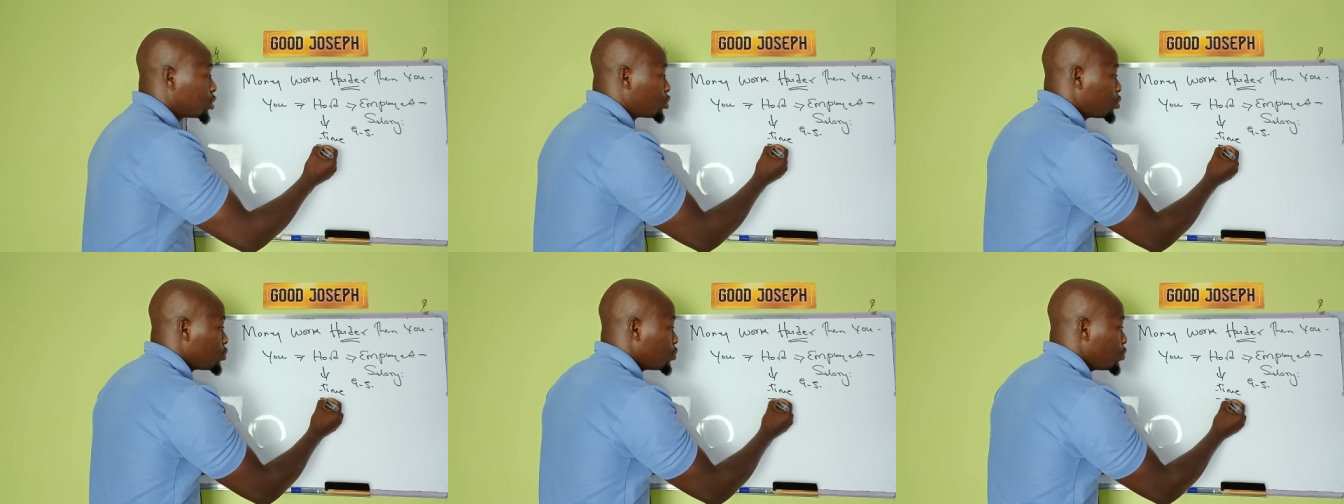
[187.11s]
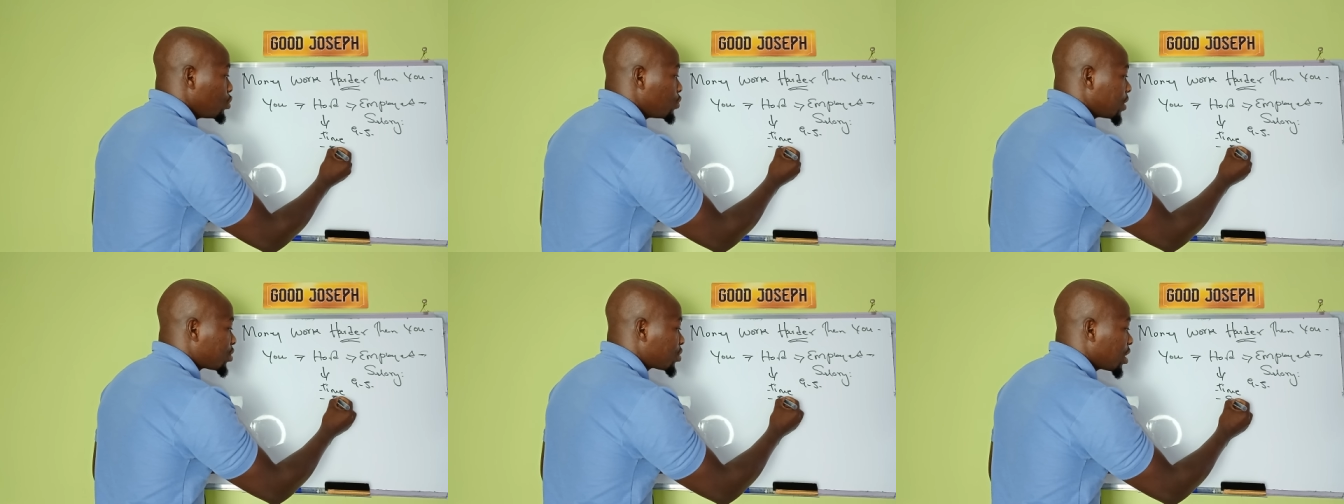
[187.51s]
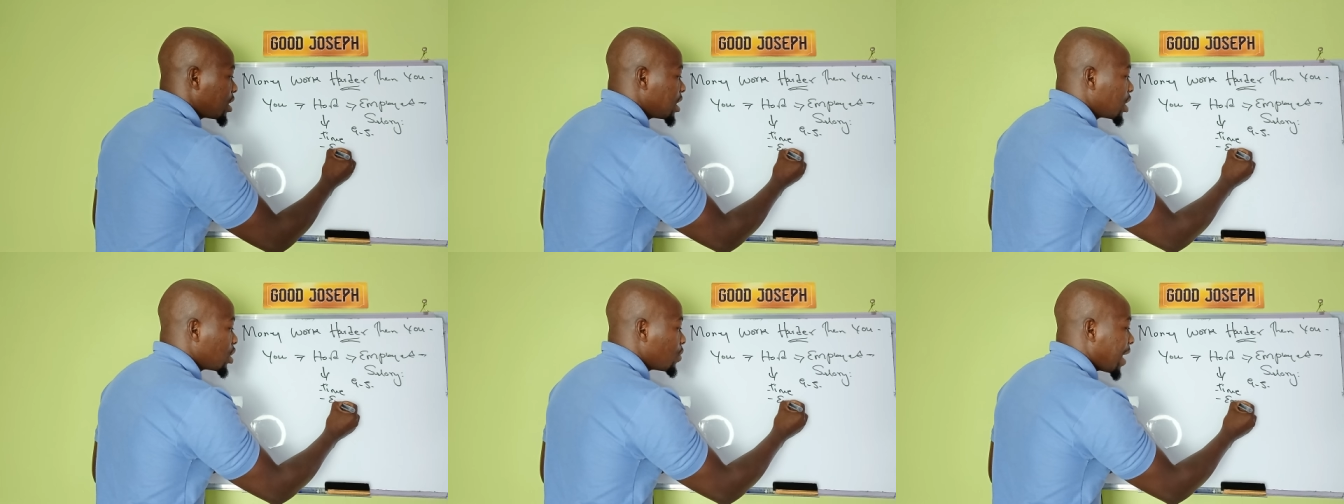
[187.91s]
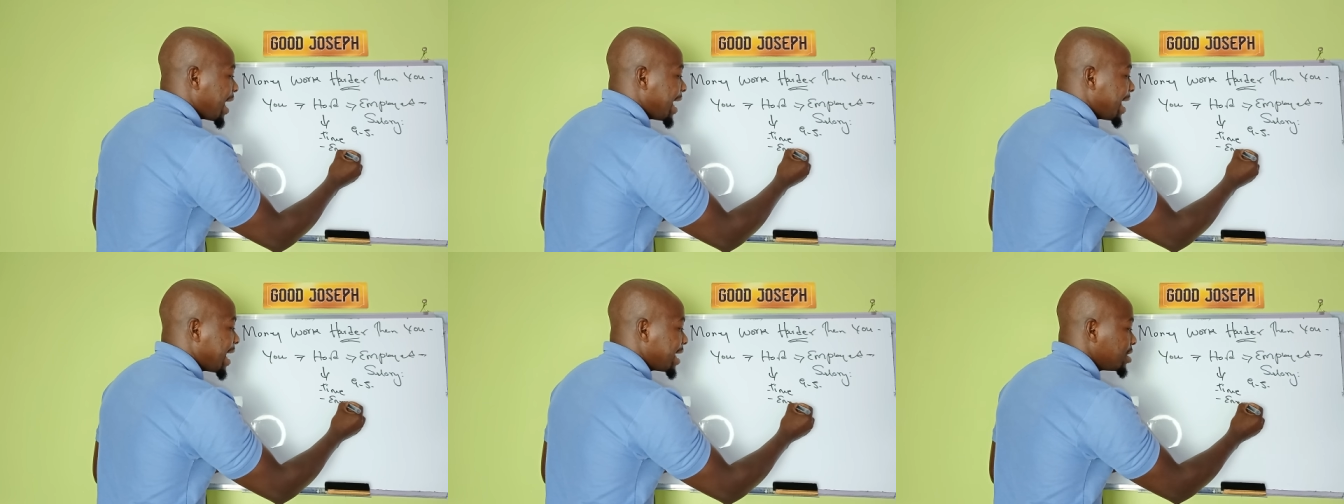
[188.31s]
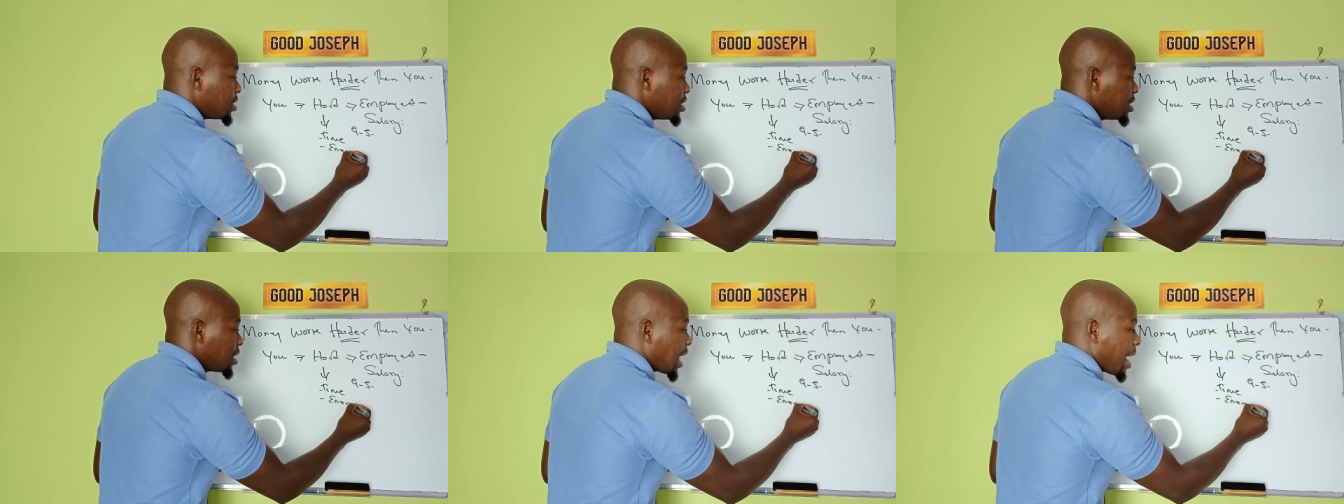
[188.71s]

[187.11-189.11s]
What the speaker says: 2, you're trading your energy.